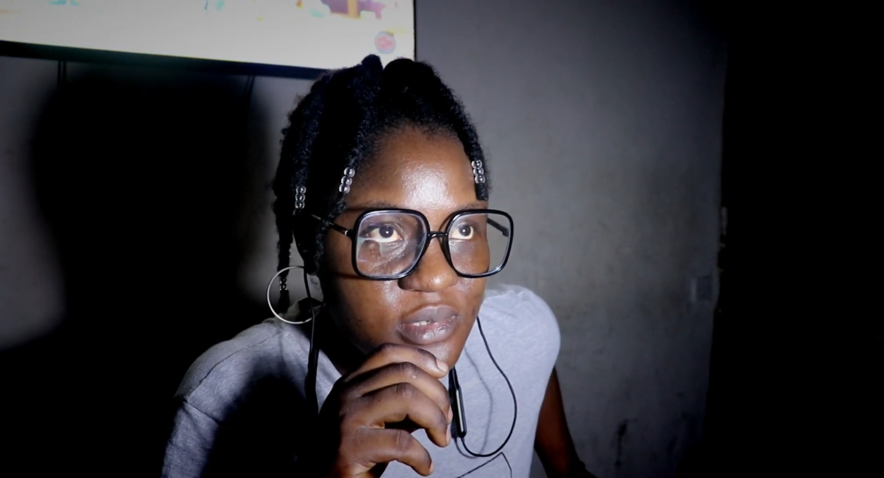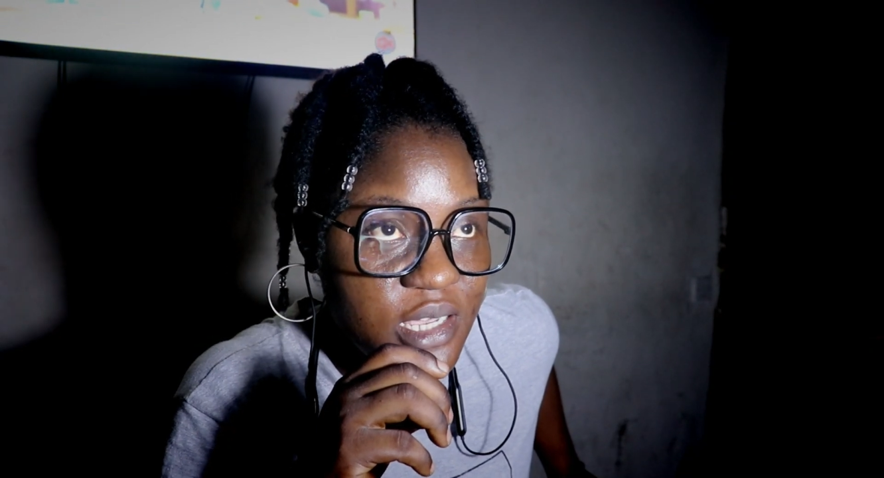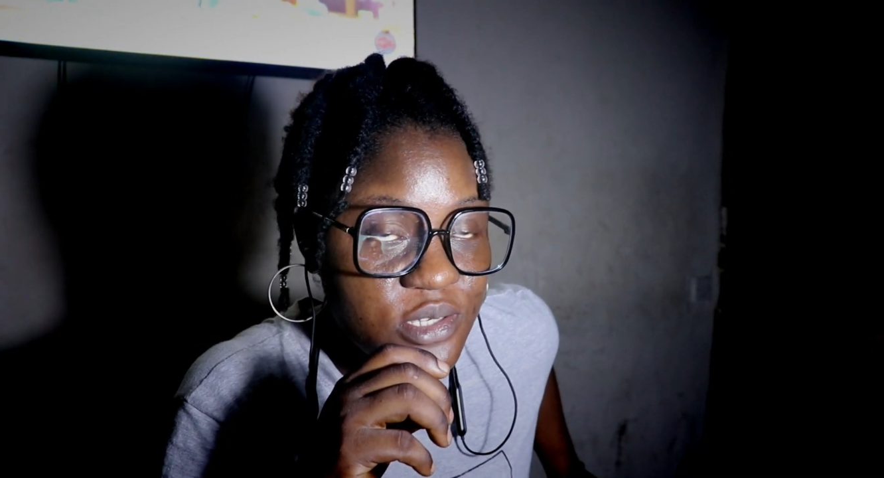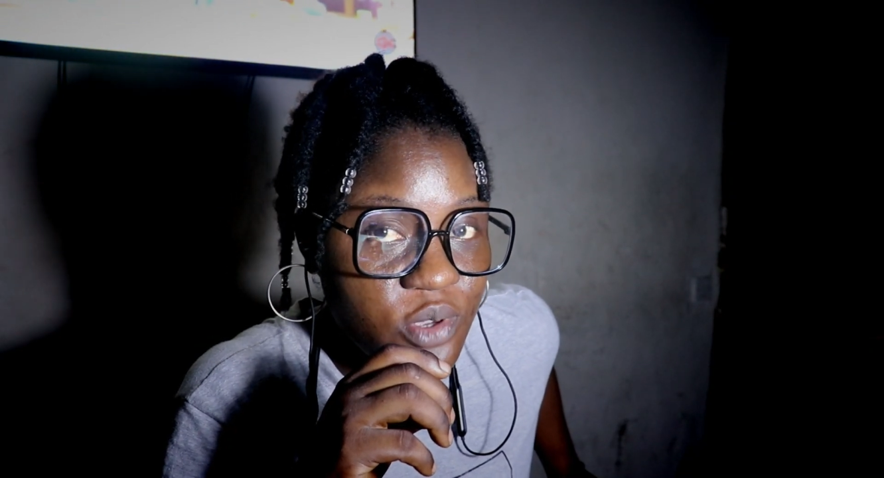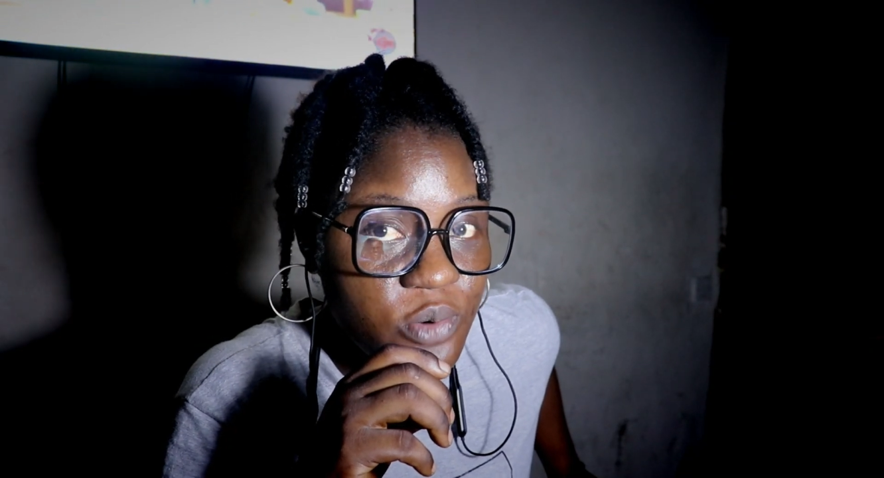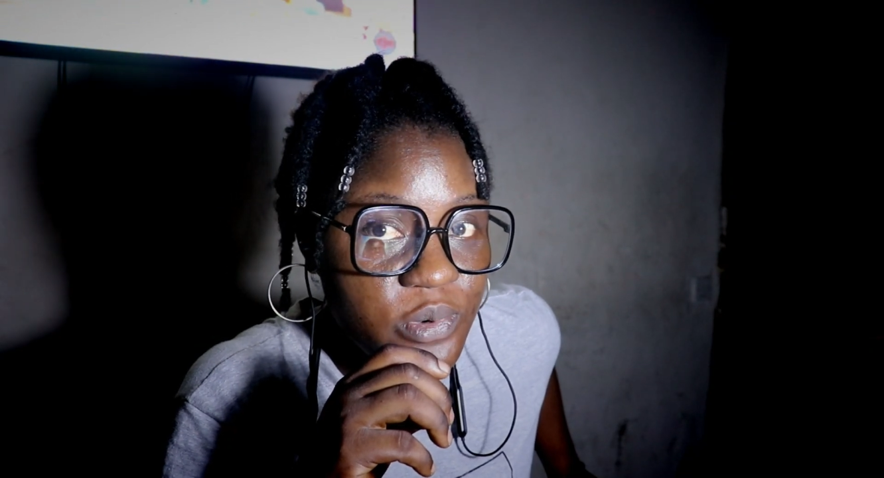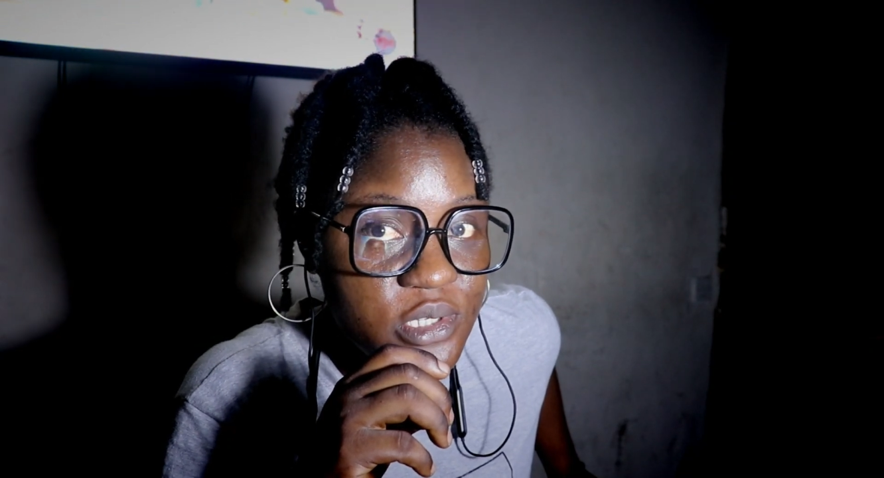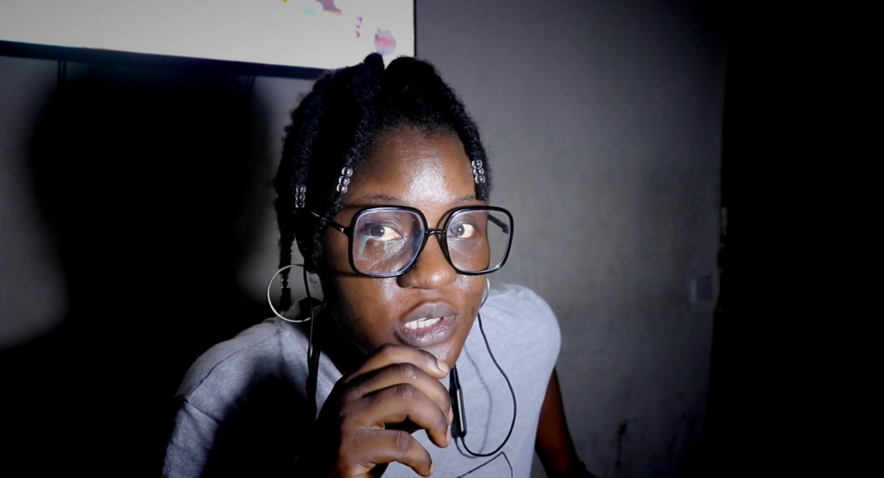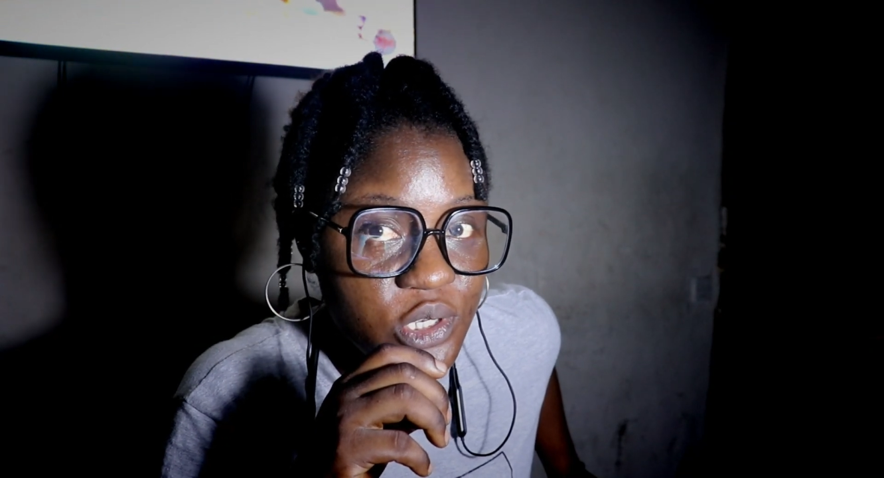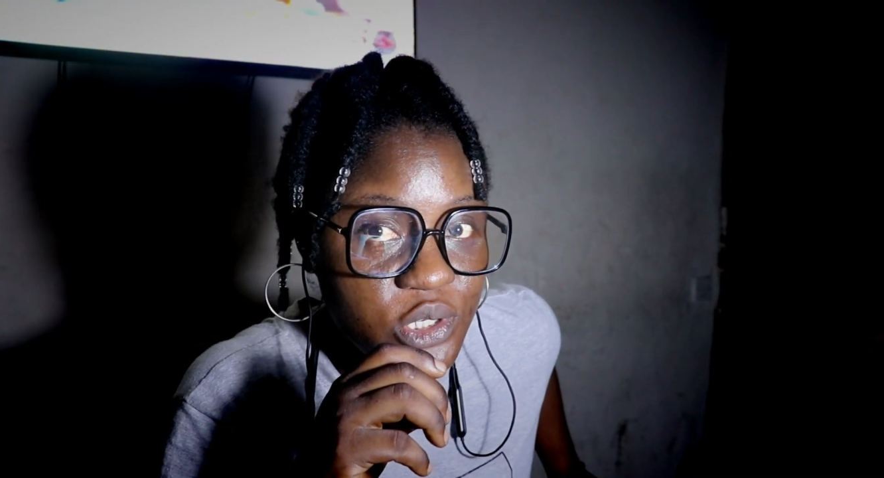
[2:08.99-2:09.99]
There is
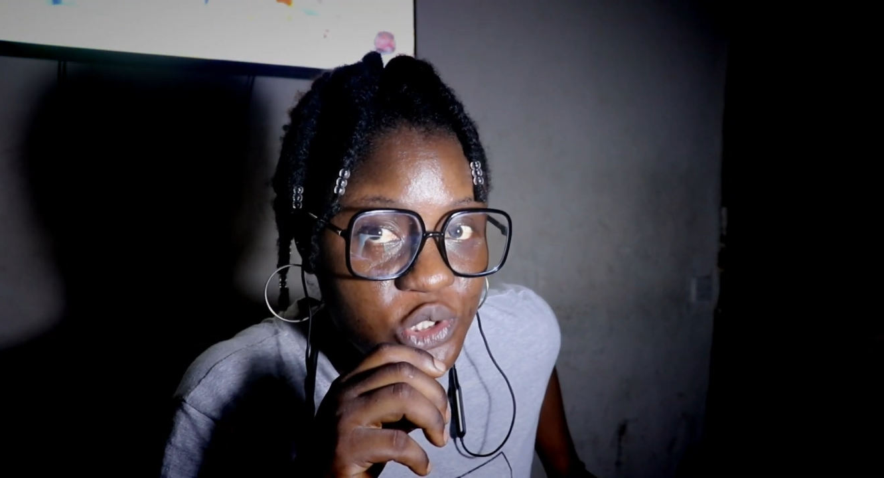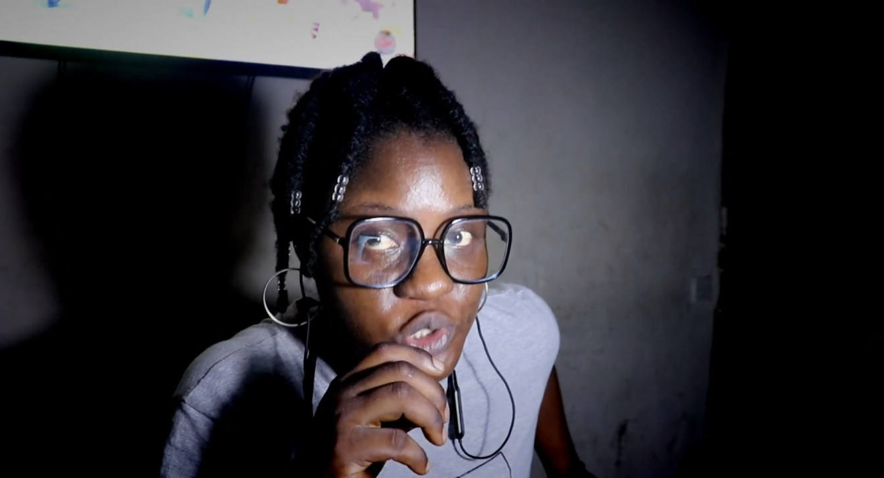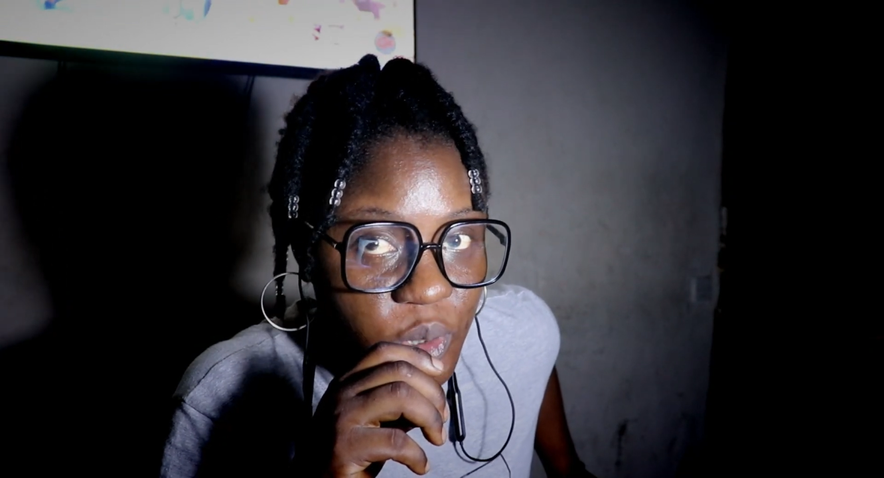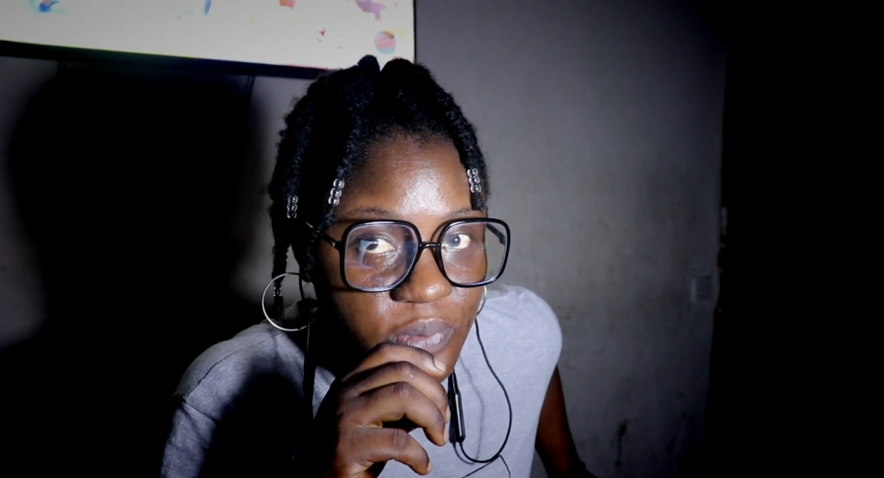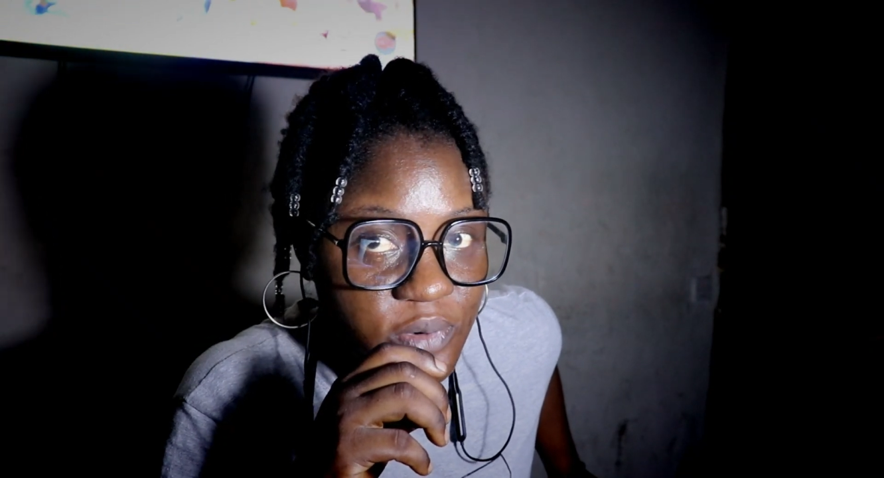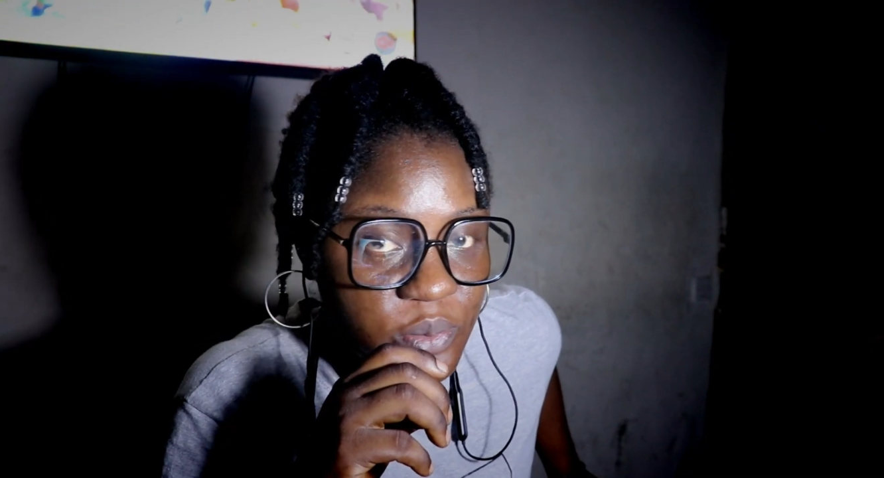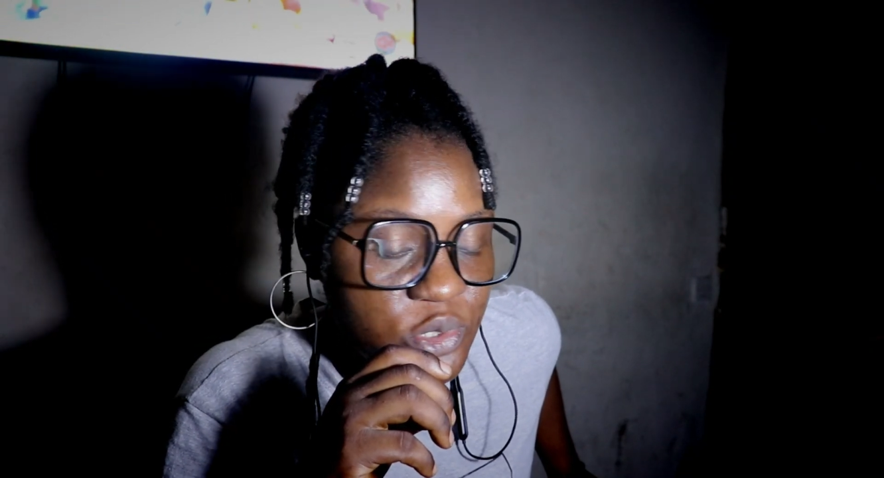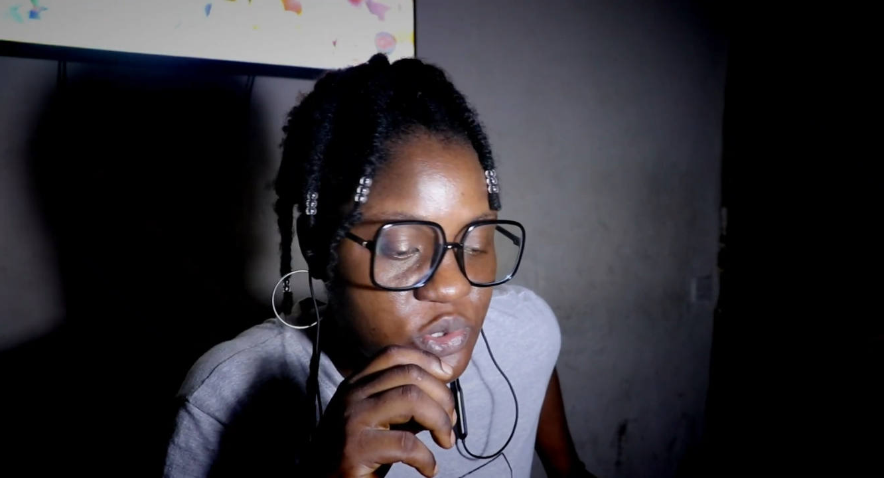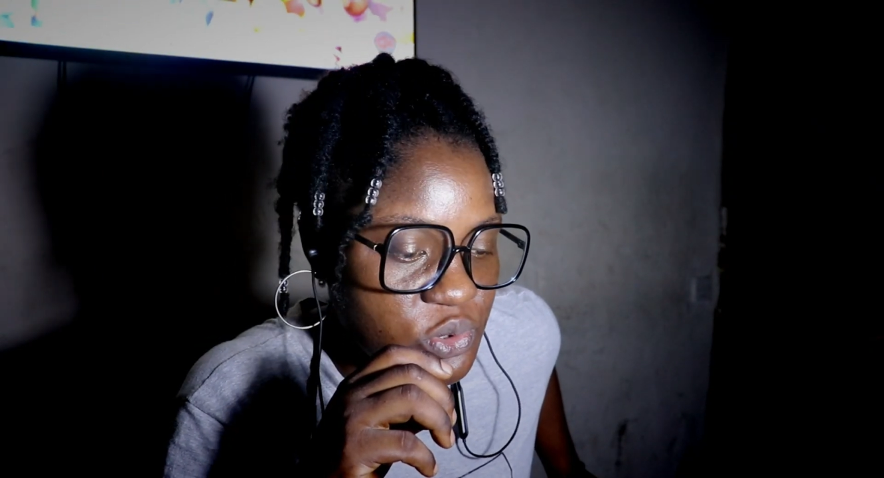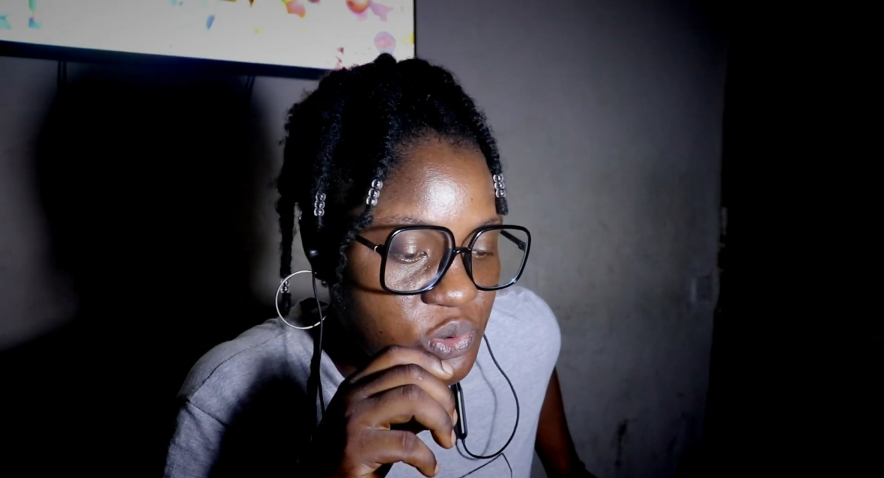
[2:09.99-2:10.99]
always a job for me
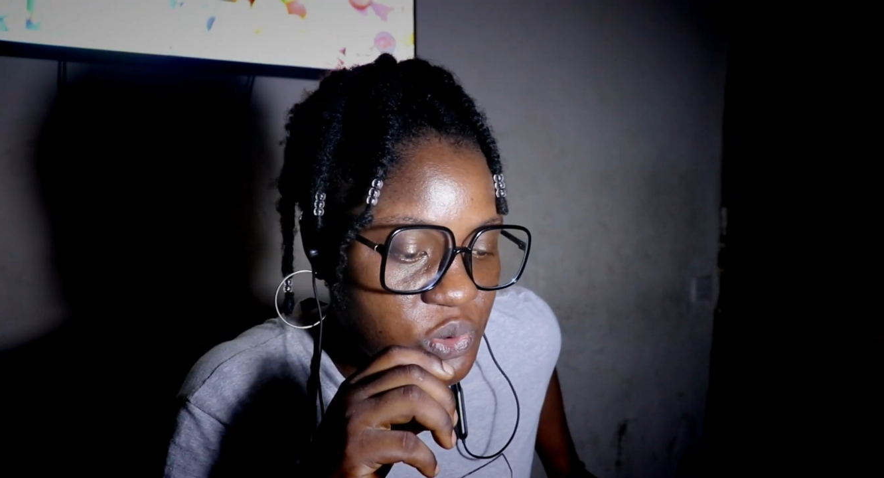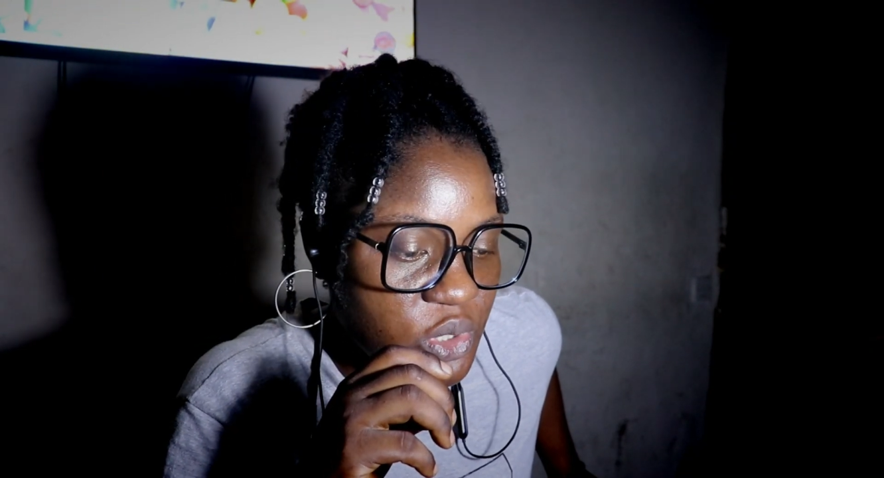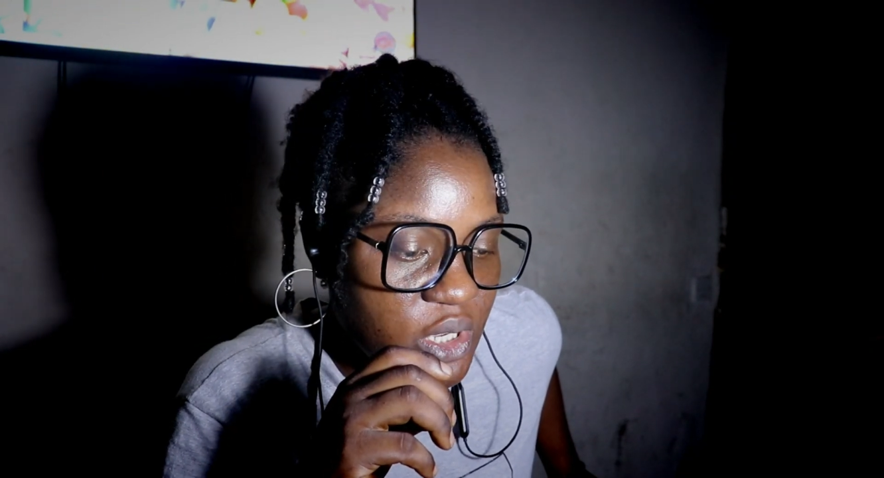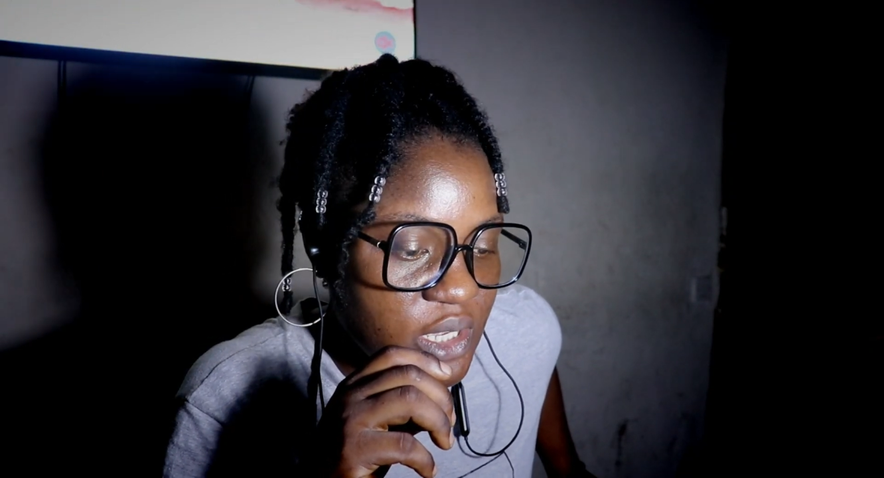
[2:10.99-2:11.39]
to do.